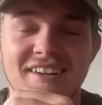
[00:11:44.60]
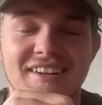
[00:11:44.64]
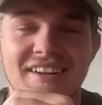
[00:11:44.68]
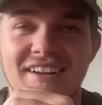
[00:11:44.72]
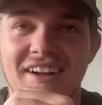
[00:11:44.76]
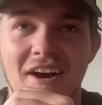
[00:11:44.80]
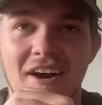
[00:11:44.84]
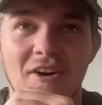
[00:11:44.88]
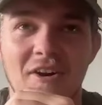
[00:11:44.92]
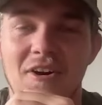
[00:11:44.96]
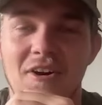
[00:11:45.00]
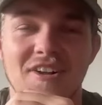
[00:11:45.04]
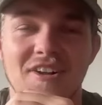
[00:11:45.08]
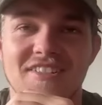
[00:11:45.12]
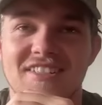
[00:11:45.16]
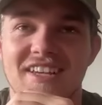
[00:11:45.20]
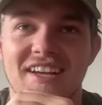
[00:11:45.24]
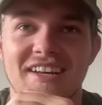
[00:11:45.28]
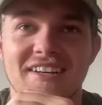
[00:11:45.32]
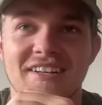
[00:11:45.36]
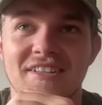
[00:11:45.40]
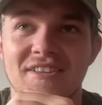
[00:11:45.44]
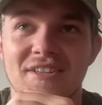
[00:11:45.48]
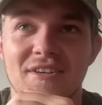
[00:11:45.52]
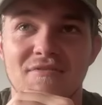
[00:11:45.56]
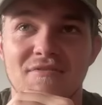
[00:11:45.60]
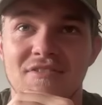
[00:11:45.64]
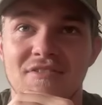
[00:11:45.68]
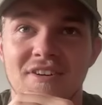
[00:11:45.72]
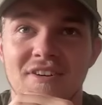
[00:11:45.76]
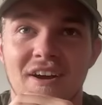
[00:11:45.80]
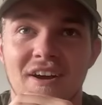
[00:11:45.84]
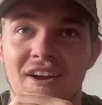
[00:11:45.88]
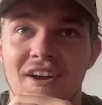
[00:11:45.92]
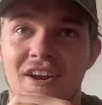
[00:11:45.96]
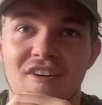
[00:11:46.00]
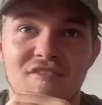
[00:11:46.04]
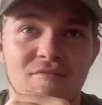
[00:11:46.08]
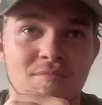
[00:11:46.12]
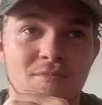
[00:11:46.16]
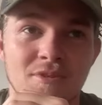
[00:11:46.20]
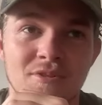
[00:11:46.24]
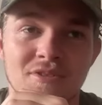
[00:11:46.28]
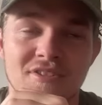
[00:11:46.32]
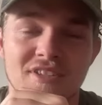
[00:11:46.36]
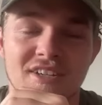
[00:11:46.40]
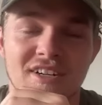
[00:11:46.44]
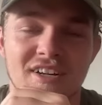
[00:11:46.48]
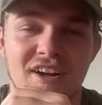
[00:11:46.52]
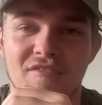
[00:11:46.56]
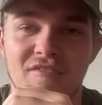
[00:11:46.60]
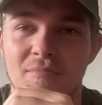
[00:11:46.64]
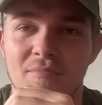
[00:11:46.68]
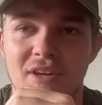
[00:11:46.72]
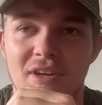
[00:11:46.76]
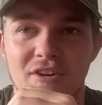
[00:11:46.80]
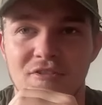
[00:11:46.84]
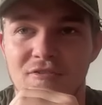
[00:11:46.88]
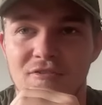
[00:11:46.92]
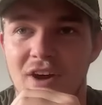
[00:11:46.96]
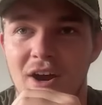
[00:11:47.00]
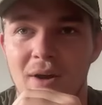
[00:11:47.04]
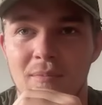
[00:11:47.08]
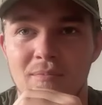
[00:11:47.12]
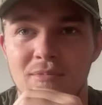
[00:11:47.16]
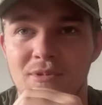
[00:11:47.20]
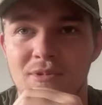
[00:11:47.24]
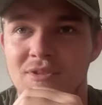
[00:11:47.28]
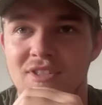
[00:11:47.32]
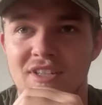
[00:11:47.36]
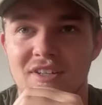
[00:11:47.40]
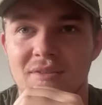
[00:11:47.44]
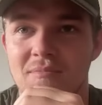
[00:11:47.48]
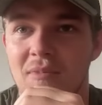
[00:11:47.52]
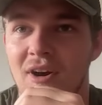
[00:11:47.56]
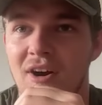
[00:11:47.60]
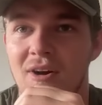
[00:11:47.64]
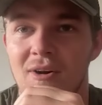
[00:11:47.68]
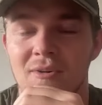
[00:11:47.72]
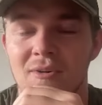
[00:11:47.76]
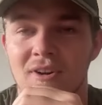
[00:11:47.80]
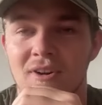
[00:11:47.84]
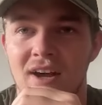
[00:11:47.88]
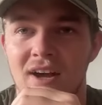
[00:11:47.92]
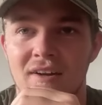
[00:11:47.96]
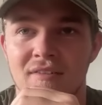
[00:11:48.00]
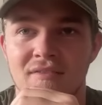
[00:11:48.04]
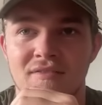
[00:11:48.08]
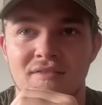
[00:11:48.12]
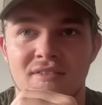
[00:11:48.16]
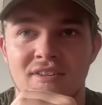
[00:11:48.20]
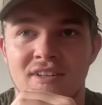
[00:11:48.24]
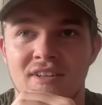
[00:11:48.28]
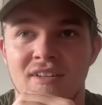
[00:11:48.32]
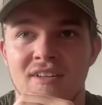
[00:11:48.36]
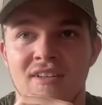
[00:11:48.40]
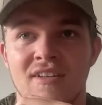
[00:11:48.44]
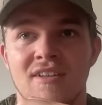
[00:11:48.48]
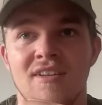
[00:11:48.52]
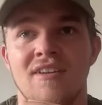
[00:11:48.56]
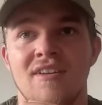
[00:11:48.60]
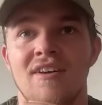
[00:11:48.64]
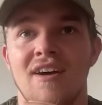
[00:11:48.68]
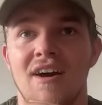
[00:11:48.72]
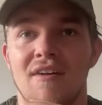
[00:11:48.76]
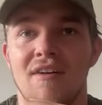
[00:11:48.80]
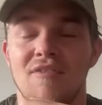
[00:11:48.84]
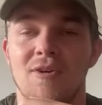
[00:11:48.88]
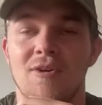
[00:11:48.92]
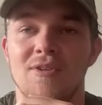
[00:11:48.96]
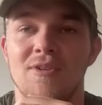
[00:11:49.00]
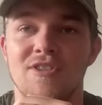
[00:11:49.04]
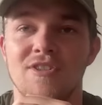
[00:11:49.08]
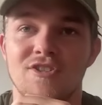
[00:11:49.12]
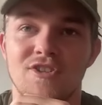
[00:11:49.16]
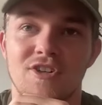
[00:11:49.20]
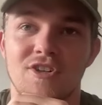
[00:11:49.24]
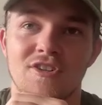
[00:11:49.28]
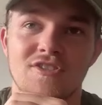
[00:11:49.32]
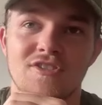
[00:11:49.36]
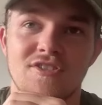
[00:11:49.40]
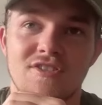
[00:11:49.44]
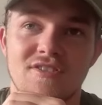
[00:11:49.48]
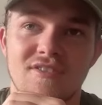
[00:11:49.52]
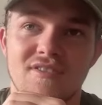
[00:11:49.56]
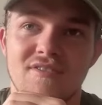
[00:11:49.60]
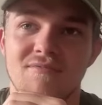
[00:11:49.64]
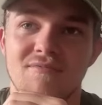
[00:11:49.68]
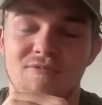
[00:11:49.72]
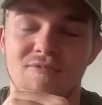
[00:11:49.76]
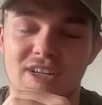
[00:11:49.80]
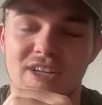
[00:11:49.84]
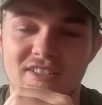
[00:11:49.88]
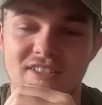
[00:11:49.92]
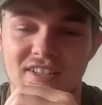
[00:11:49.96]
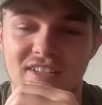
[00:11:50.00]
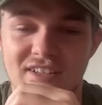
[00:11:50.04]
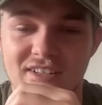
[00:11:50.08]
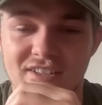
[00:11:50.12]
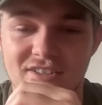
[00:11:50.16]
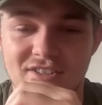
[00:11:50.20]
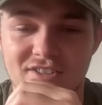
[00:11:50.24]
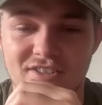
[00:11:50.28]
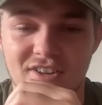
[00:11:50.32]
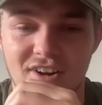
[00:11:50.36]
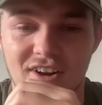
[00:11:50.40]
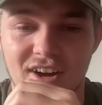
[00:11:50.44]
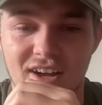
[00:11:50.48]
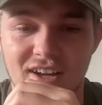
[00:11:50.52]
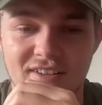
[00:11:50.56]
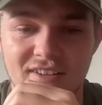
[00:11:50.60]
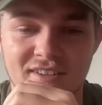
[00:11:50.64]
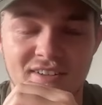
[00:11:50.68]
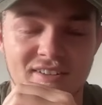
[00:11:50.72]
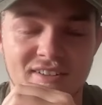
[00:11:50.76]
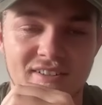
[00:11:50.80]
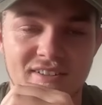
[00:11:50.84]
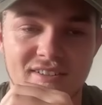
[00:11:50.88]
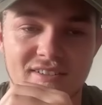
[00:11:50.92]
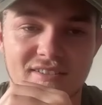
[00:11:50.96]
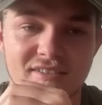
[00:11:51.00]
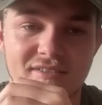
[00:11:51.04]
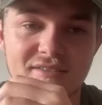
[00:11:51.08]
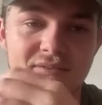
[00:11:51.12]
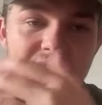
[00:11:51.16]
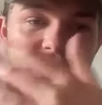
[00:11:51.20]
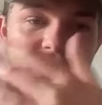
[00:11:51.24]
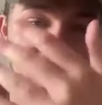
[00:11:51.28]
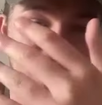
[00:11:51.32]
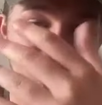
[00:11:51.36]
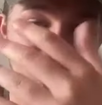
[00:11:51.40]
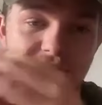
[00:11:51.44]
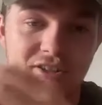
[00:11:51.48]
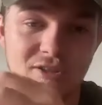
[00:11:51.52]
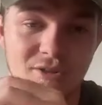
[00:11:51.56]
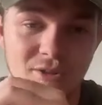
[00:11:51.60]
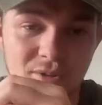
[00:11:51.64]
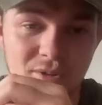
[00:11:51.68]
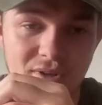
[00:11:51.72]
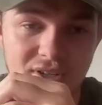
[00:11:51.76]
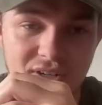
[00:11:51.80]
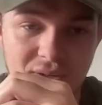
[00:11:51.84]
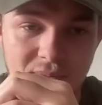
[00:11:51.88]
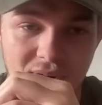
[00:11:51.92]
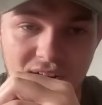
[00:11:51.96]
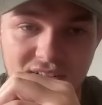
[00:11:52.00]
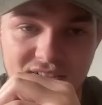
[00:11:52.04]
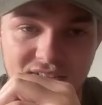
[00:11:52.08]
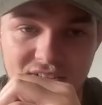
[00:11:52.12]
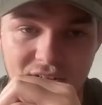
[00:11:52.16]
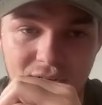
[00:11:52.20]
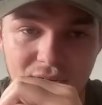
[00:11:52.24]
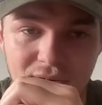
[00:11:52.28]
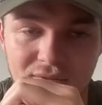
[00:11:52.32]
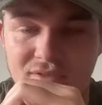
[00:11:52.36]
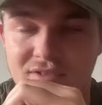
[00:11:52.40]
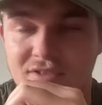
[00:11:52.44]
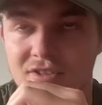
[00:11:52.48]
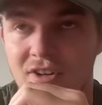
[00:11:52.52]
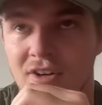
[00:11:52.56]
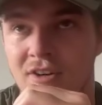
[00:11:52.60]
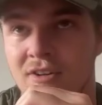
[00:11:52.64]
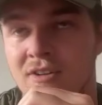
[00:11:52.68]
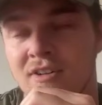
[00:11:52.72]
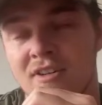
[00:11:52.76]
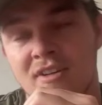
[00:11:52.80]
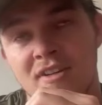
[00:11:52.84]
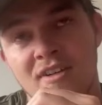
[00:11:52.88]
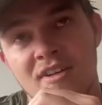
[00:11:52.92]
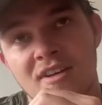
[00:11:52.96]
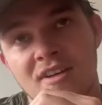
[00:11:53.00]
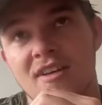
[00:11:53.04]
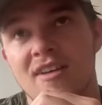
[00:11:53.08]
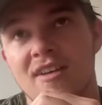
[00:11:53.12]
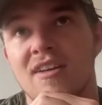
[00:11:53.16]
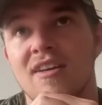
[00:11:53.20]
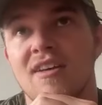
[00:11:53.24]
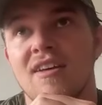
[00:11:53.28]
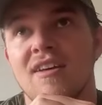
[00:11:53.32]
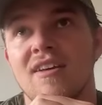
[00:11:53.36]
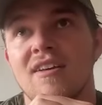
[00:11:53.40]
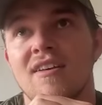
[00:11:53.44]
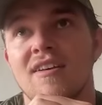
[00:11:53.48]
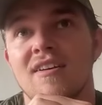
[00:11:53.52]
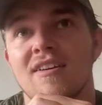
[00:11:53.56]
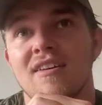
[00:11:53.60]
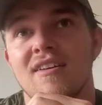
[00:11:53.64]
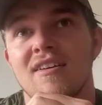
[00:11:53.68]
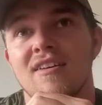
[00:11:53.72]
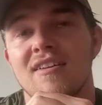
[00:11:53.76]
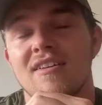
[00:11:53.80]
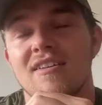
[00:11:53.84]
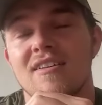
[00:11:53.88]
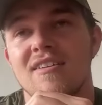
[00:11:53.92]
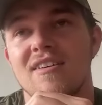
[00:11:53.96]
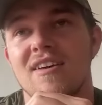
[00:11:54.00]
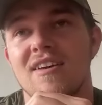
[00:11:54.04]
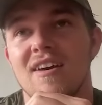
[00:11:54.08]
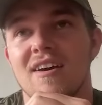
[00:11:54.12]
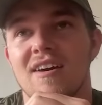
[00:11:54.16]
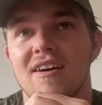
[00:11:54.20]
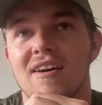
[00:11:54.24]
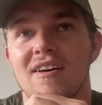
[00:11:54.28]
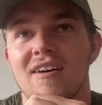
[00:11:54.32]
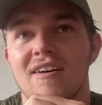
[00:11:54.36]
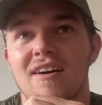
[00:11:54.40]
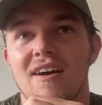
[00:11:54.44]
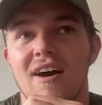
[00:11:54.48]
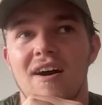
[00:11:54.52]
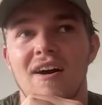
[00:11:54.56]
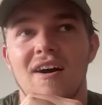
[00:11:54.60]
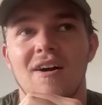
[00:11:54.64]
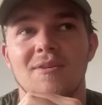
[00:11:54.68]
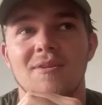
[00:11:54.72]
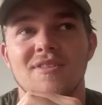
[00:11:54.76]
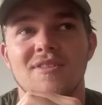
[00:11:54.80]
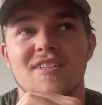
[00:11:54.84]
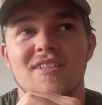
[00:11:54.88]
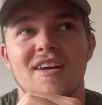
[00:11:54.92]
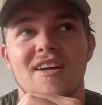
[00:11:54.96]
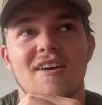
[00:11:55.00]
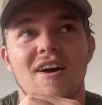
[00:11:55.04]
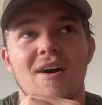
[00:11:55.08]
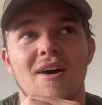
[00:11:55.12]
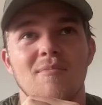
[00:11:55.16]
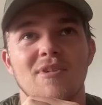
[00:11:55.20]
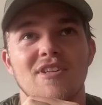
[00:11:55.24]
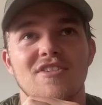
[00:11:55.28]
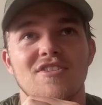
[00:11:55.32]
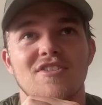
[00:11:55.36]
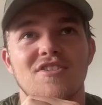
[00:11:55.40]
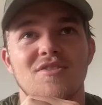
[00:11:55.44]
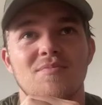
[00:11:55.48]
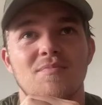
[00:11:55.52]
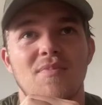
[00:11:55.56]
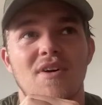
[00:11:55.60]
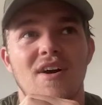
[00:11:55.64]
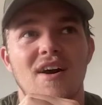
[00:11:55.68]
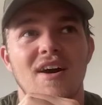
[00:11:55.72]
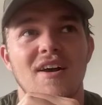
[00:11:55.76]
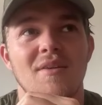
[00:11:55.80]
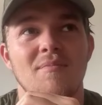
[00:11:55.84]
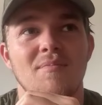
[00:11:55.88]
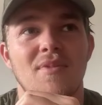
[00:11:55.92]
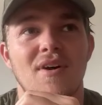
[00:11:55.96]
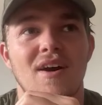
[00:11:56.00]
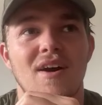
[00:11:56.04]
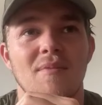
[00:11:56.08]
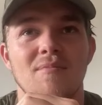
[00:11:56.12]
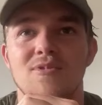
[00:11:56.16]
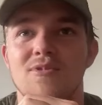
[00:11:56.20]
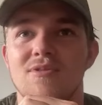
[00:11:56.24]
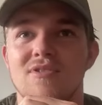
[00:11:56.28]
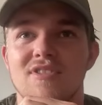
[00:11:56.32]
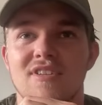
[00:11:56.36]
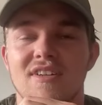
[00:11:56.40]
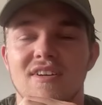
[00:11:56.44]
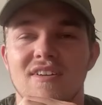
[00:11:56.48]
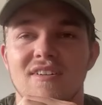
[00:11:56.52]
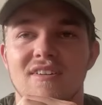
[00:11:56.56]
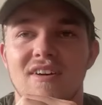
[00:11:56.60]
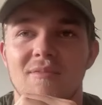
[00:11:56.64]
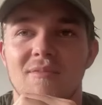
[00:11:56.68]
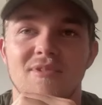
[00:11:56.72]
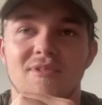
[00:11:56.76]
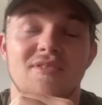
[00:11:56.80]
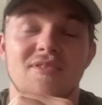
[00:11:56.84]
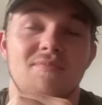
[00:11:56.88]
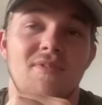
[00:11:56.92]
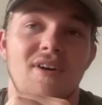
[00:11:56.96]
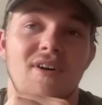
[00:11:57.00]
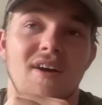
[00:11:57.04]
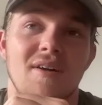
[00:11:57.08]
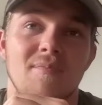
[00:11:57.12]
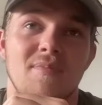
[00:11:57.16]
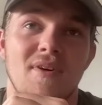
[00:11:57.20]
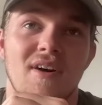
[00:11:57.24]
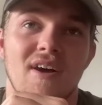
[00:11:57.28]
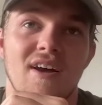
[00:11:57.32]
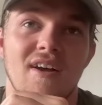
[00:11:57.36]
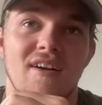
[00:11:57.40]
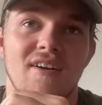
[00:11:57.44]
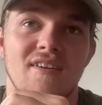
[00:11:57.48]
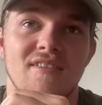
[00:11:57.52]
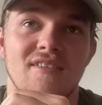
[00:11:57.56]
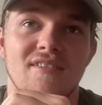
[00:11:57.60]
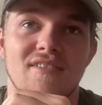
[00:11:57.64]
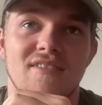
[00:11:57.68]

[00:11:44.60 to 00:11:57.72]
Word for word: i can't say any different i love music i've been around music my whole life I've only just recently started actually doing it myself. So yeah, I, I would say that I'm inspired by music. I'm inspired by